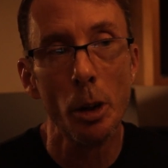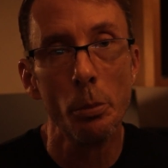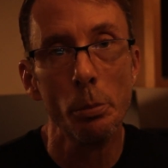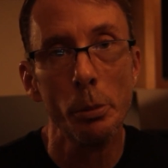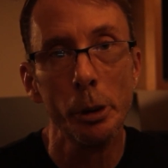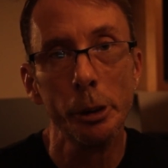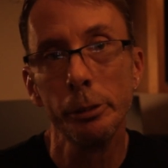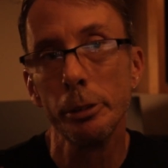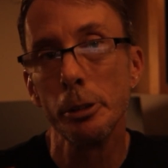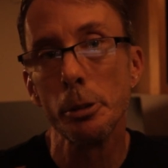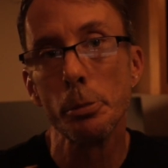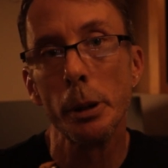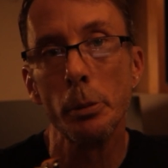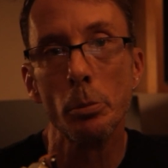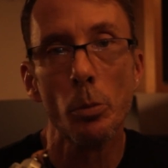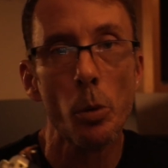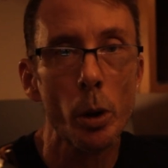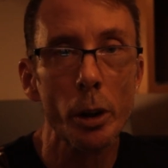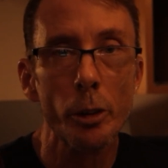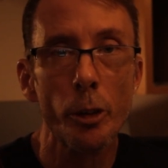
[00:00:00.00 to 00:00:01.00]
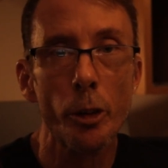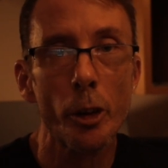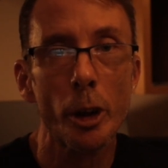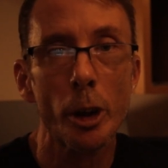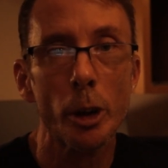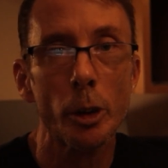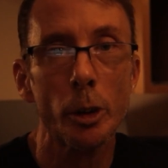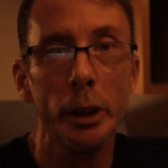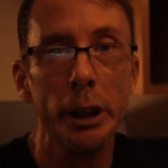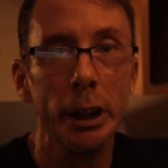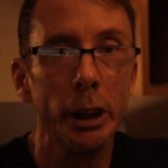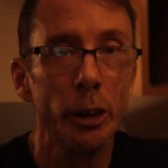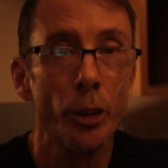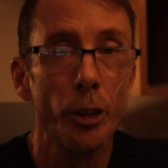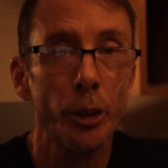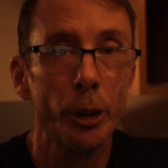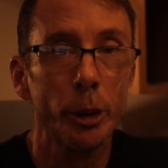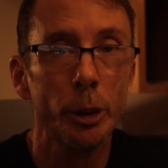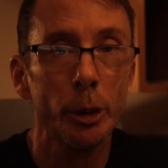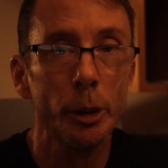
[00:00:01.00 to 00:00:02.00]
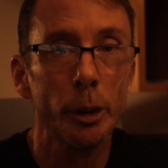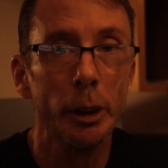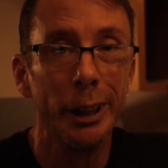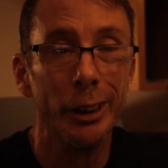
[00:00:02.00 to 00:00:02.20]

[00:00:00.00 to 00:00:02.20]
moved me more so into,